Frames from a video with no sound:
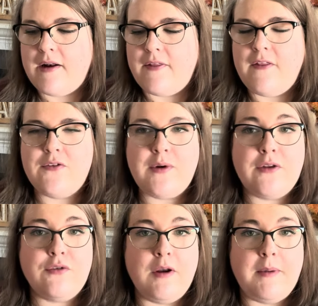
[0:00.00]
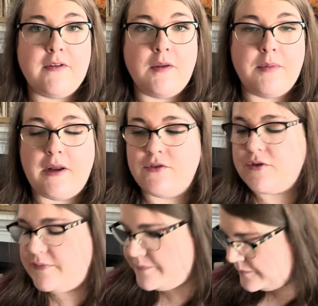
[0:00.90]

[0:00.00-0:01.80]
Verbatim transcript: I think this one has great mixing potential.